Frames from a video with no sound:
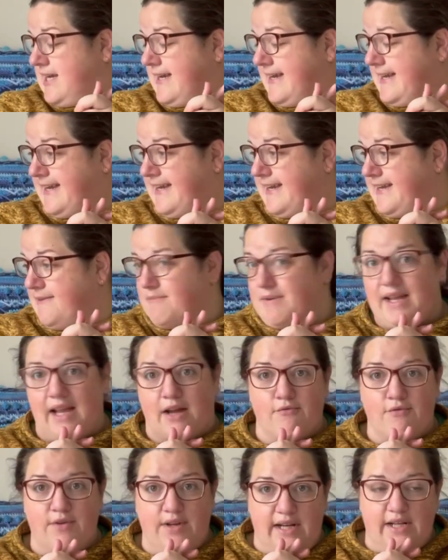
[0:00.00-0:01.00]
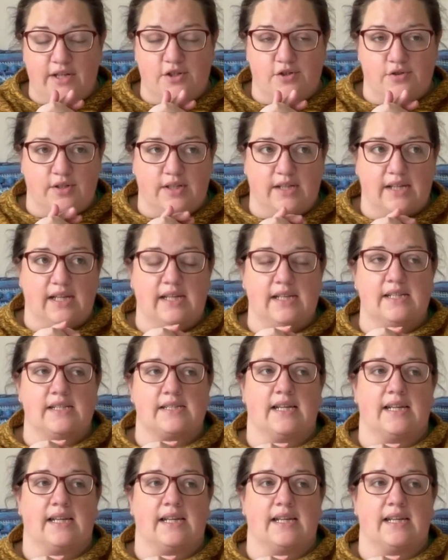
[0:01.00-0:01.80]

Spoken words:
But yeah, really enjoying it,